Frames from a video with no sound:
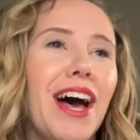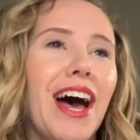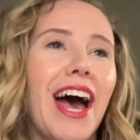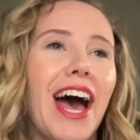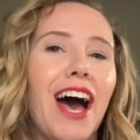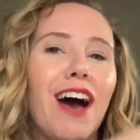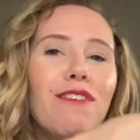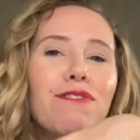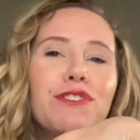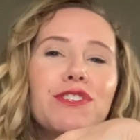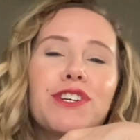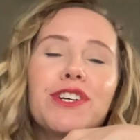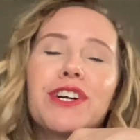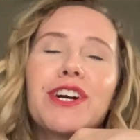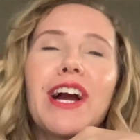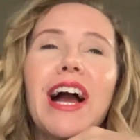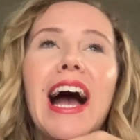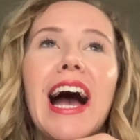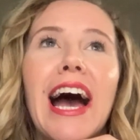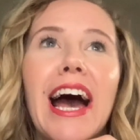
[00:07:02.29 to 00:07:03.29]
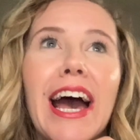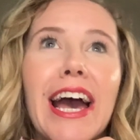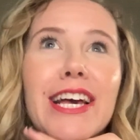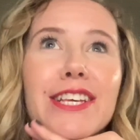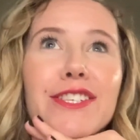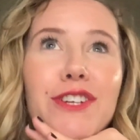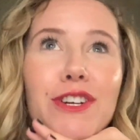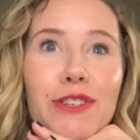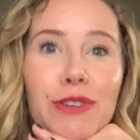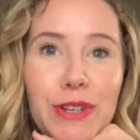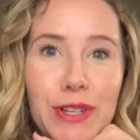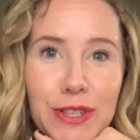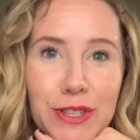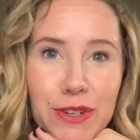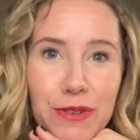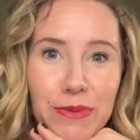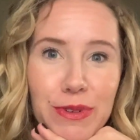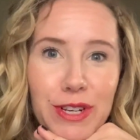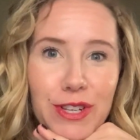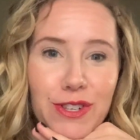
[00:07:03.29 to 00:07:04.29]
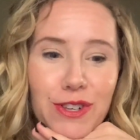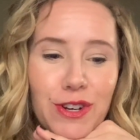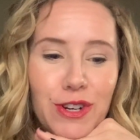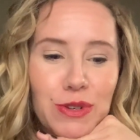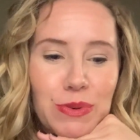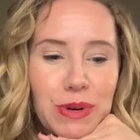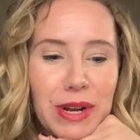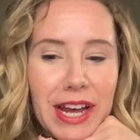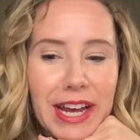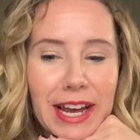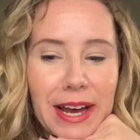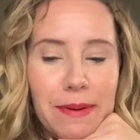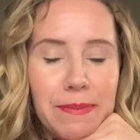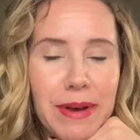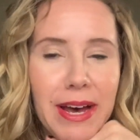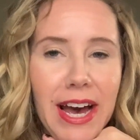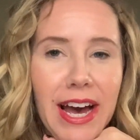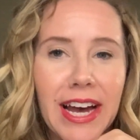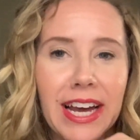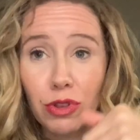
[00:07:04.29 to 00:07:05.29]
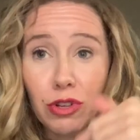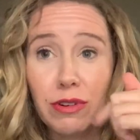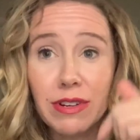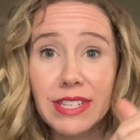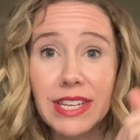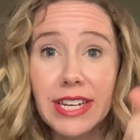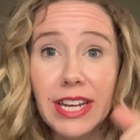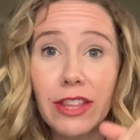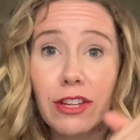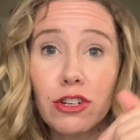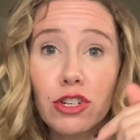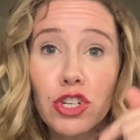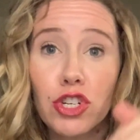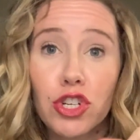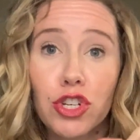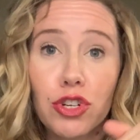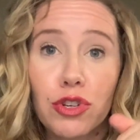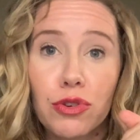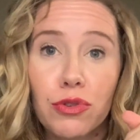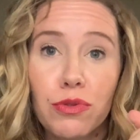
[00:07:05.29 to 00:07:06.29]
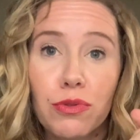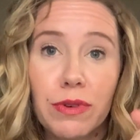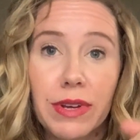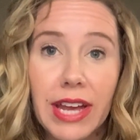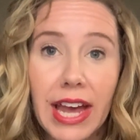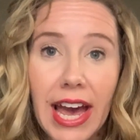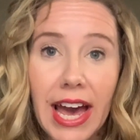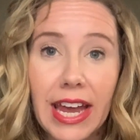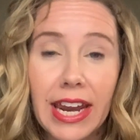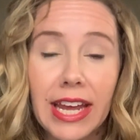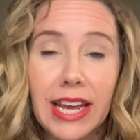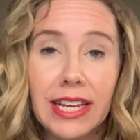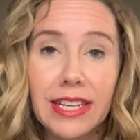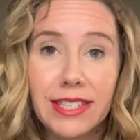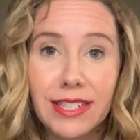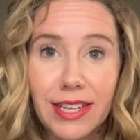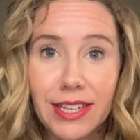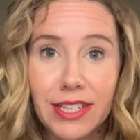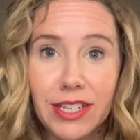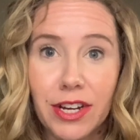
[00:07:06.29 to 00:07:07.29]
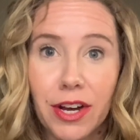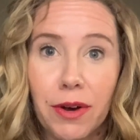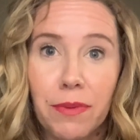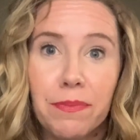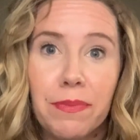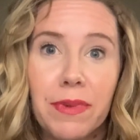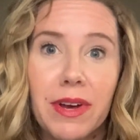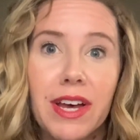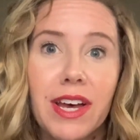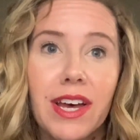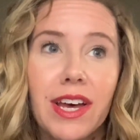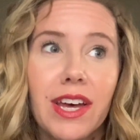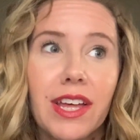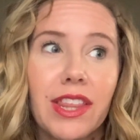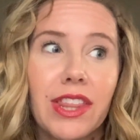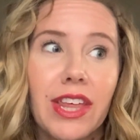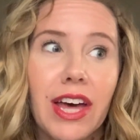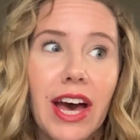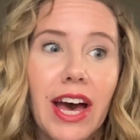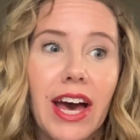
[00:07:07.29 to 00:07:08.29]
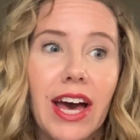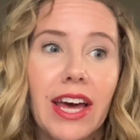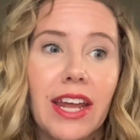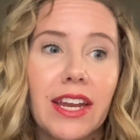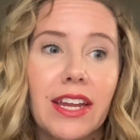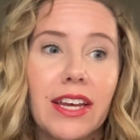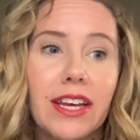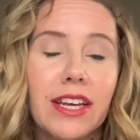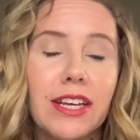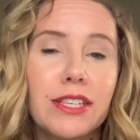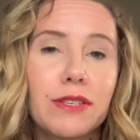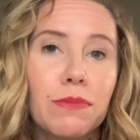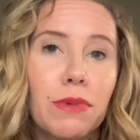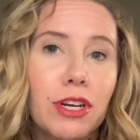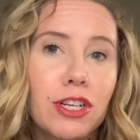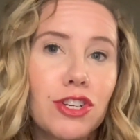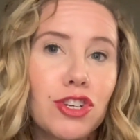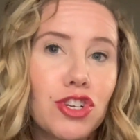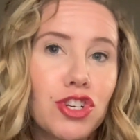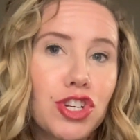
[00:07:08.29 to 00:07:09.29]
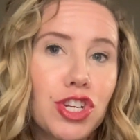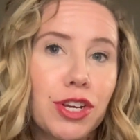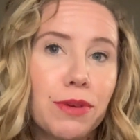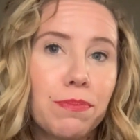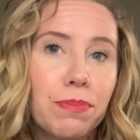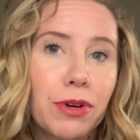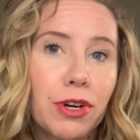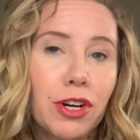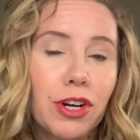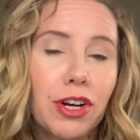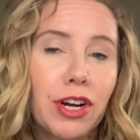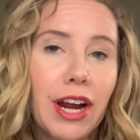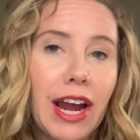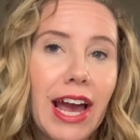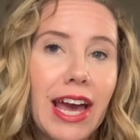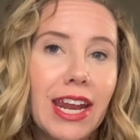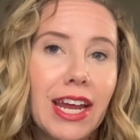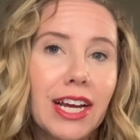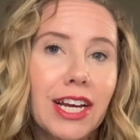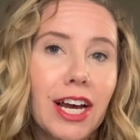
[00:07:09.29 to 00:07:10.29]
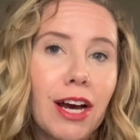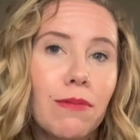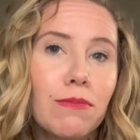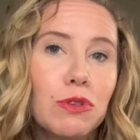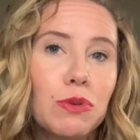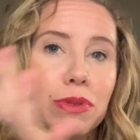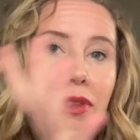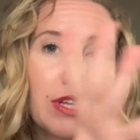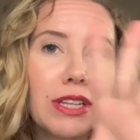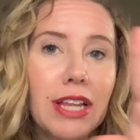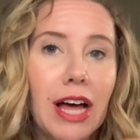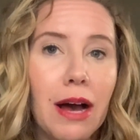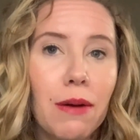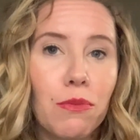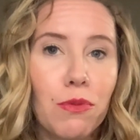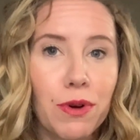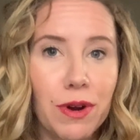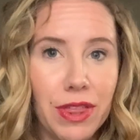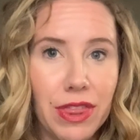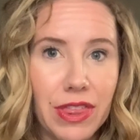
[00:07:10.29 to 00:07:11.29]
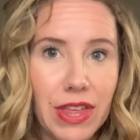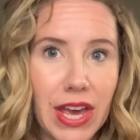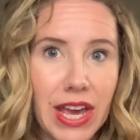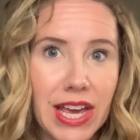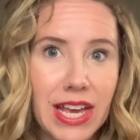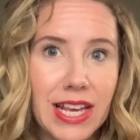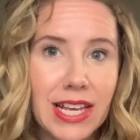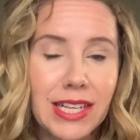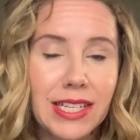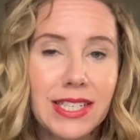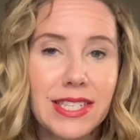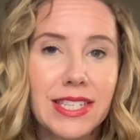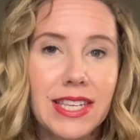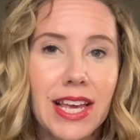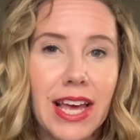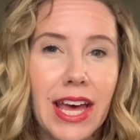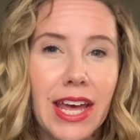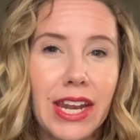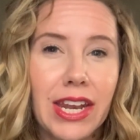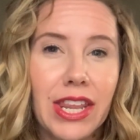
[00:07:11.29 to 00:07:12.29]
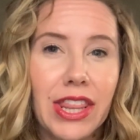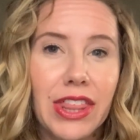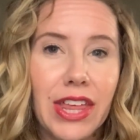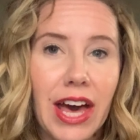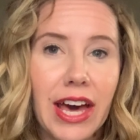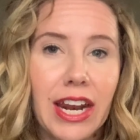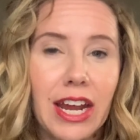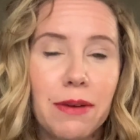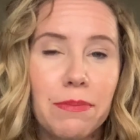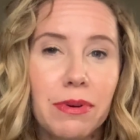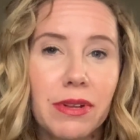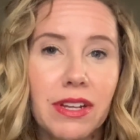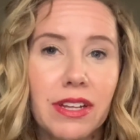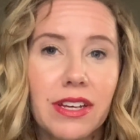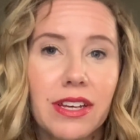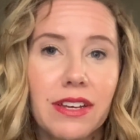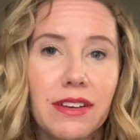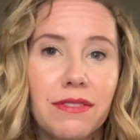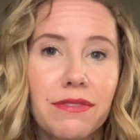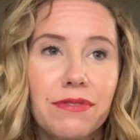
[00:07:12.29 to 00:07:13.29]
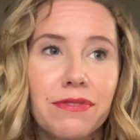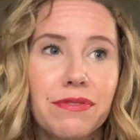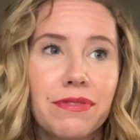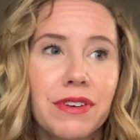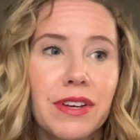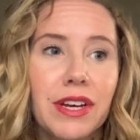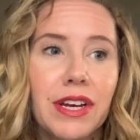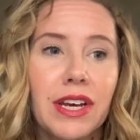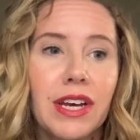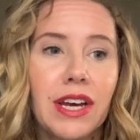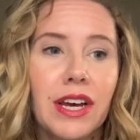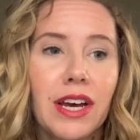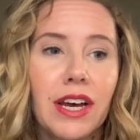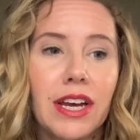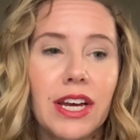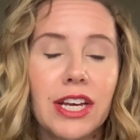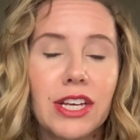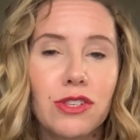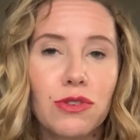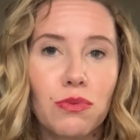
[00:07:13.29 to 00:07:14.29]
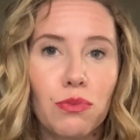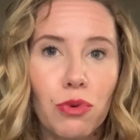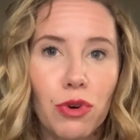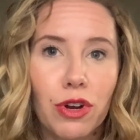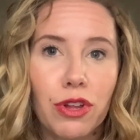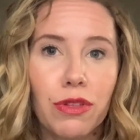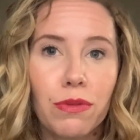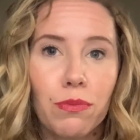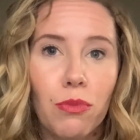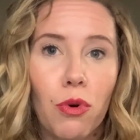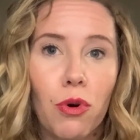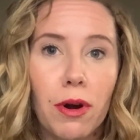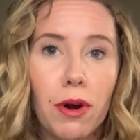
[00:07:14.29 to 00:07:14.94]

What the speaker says: After I started doing some research when I got back, there was another shoe caddy system that is much cheaper and it comes with a lot more things, and that I believe is worth more